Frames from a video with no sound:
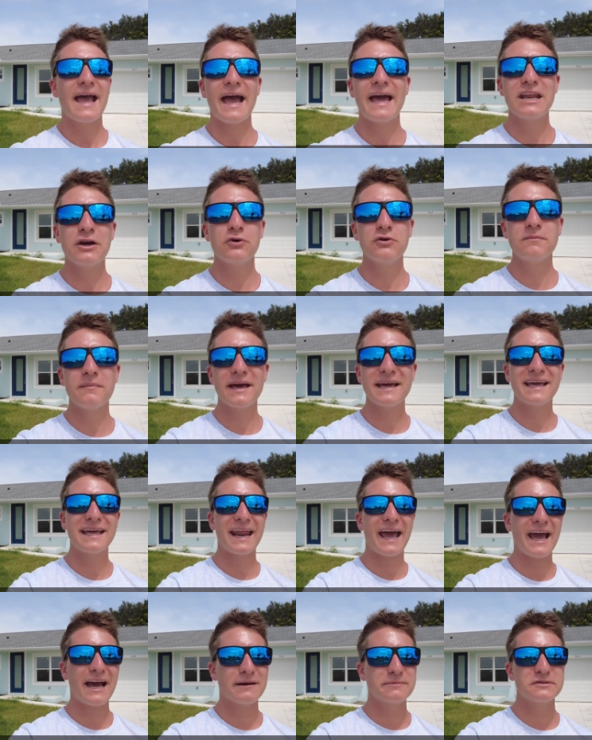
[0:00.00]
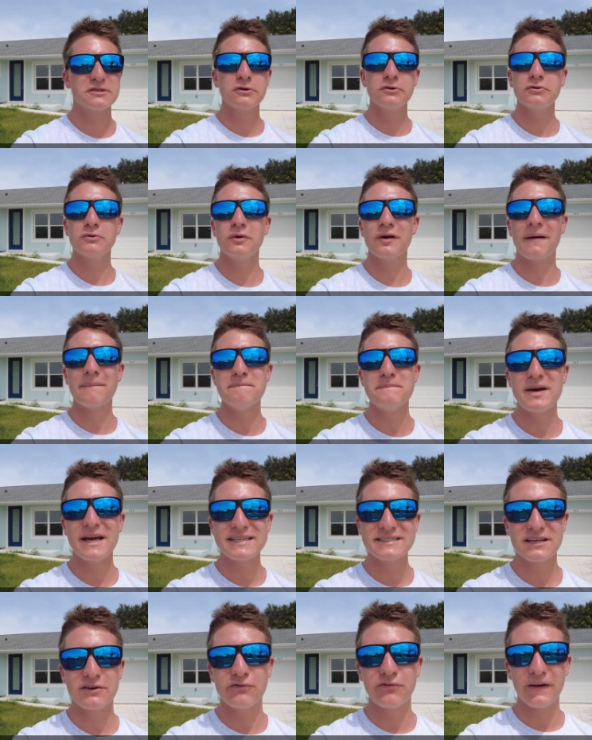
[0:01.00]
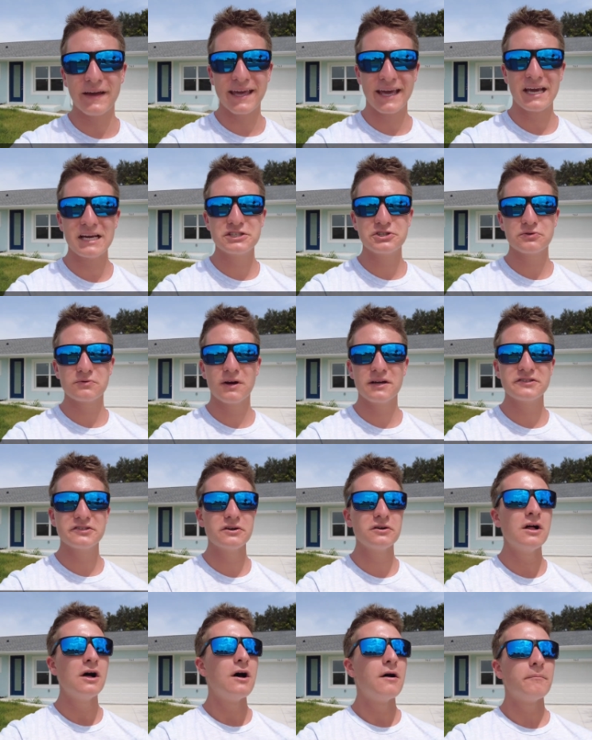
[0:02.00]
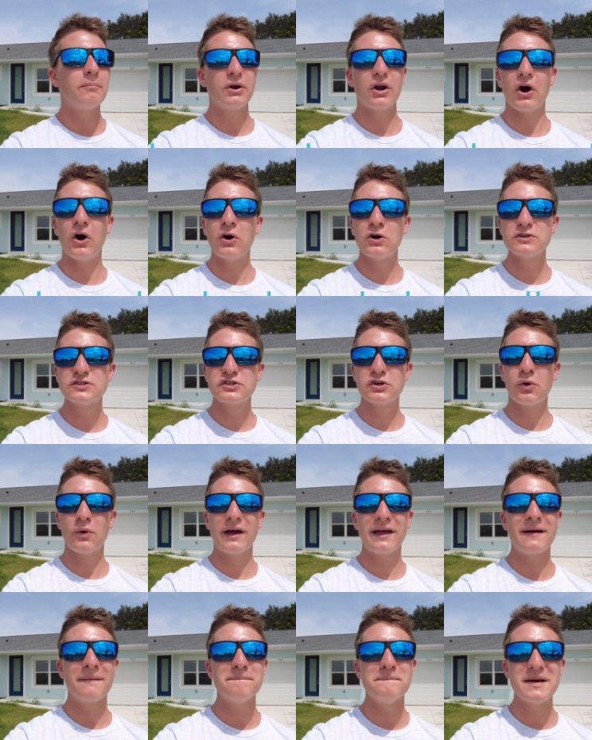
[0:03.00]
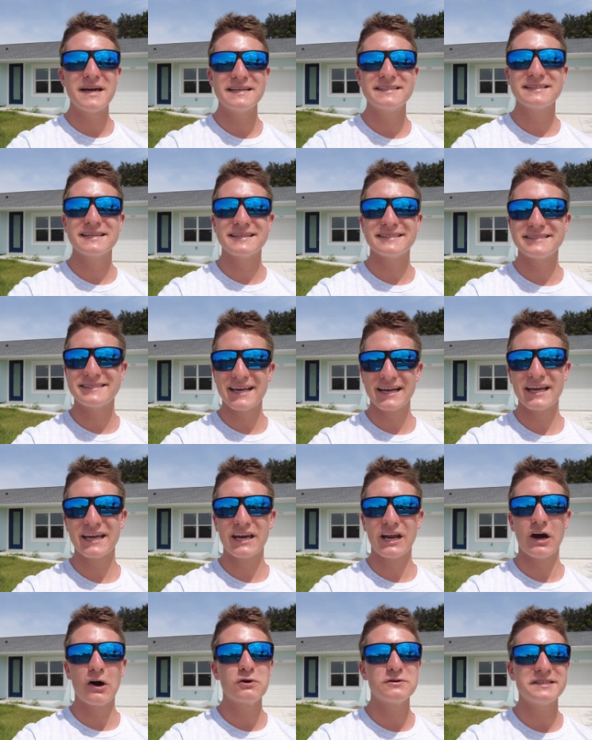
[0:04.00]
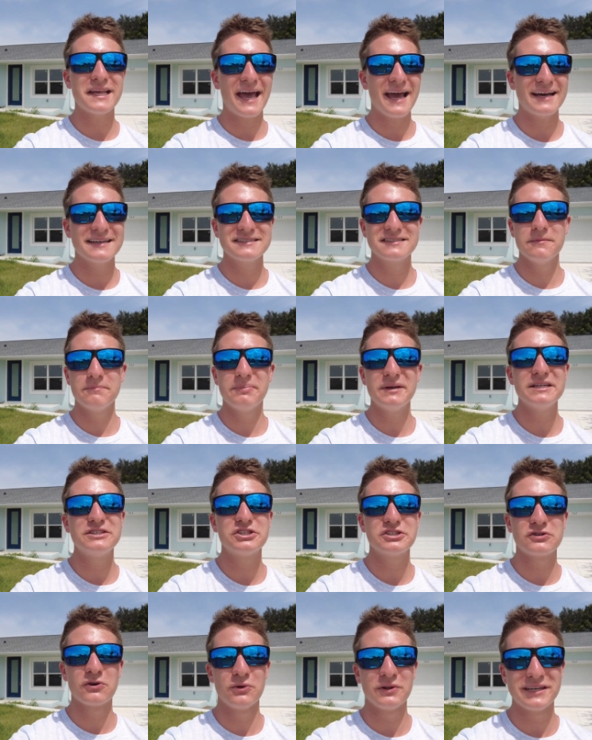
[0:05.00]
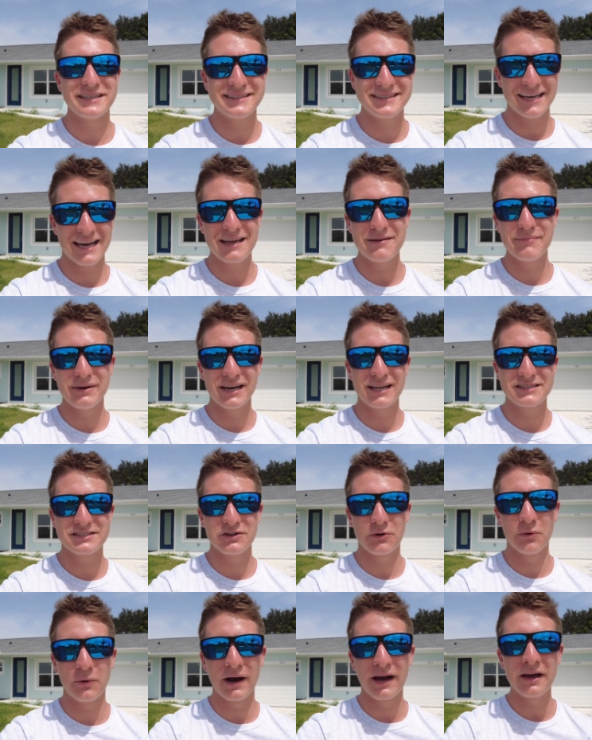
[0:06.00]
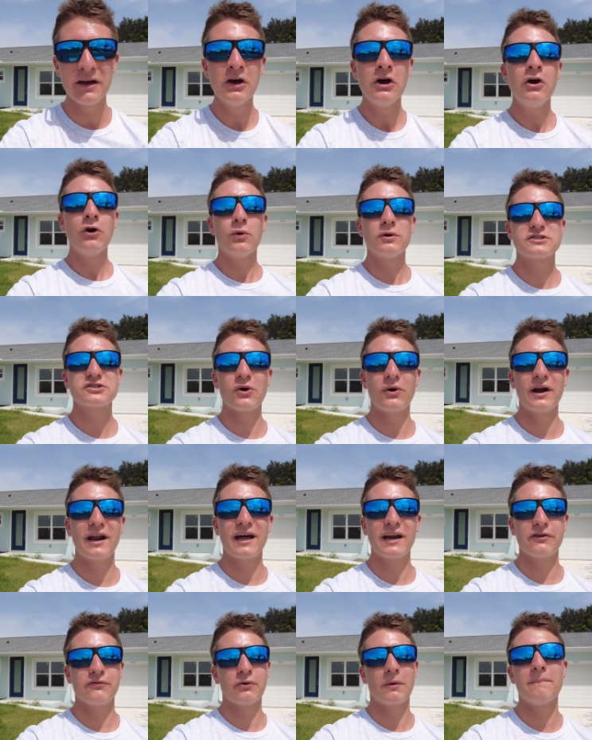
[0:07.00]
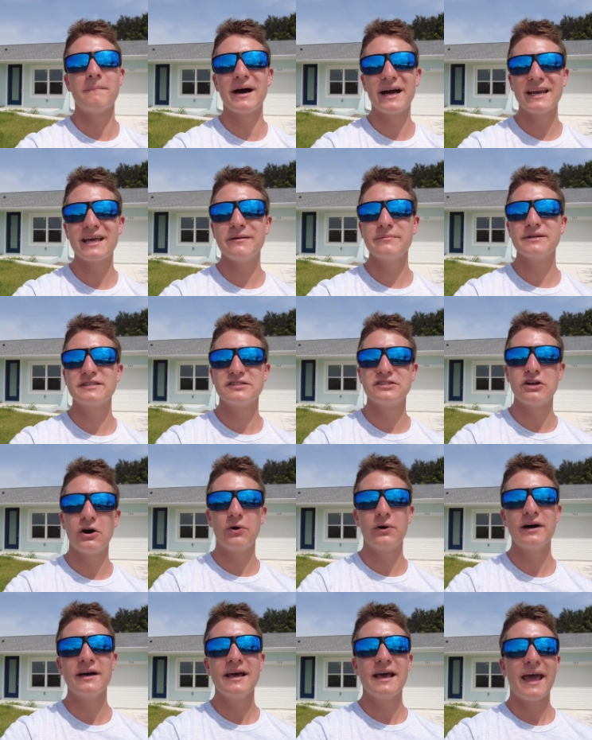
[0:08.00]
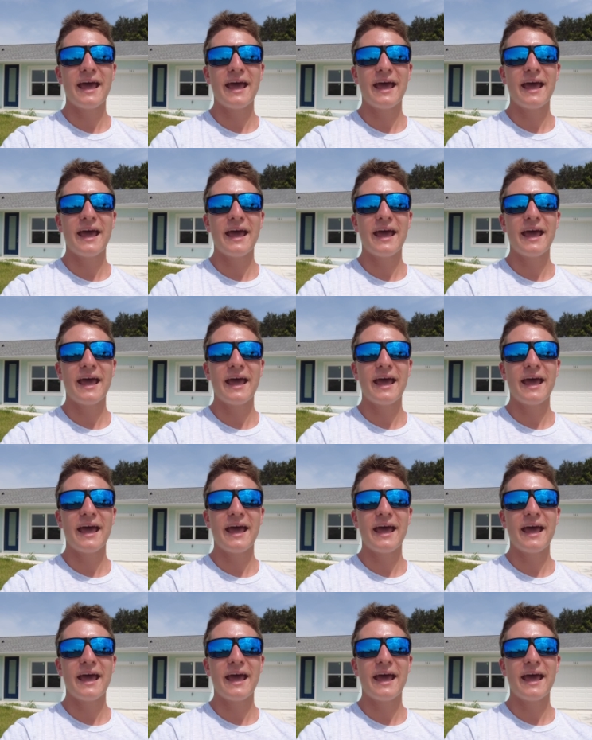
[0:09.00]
and it would make an absolutely amazing vacation rental, but also an amazing second house as the beach is only 10 minutes away. What's going on, everyone? My name is Noah,